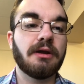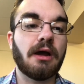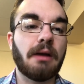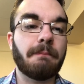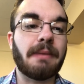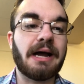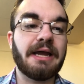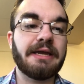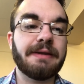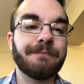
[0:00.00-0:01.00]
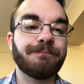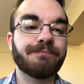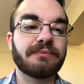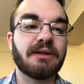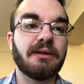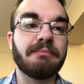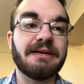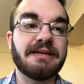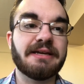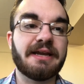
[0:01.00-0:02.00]
My
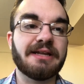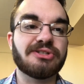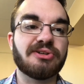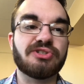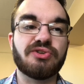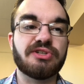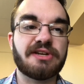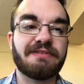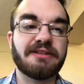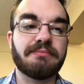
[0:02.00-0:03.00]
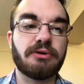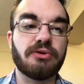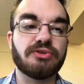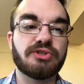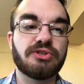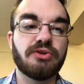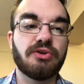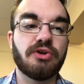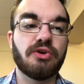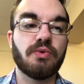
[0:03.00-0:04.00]
immediate answer as soon as I read the post
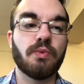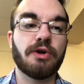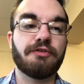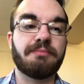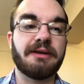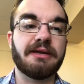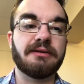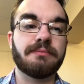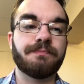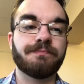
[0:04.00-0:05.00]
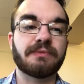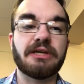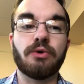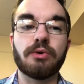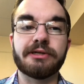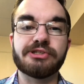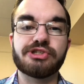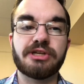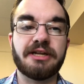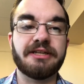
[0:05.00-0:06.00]
would have been an
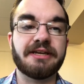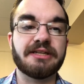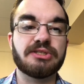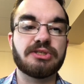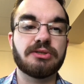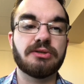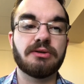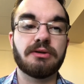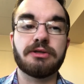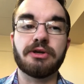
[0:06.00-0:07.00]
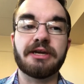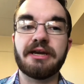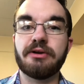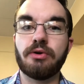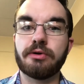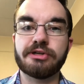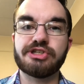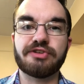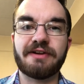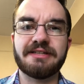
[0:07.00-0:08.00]
orange. I think you can get an orange
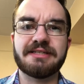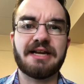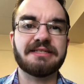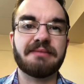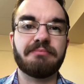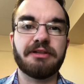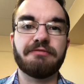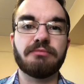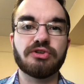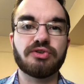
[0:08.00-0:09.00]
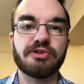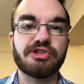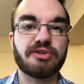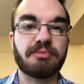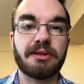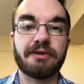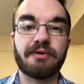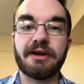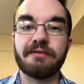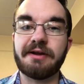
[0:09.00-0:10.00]
in the right size. I believe most oranges are probably
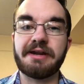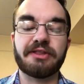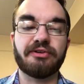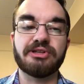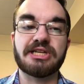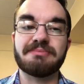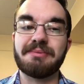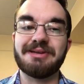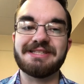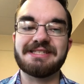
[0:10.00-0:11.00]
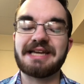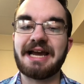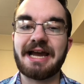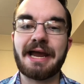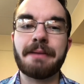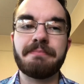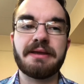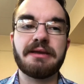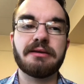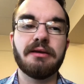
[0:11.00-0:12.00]
right around that throwing size, maybe a tad
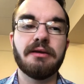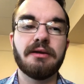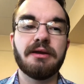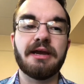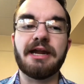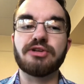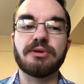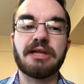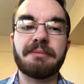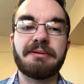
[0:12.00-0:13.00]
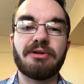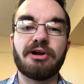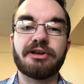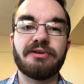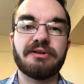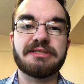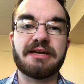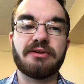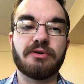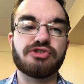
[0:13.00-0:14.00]
big. And that's what a lot of people argued, is
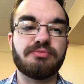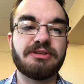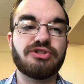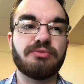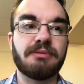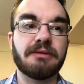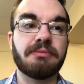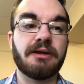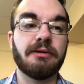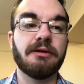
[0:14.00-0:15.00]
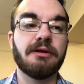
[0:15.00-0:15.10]
that an orange would be too big, but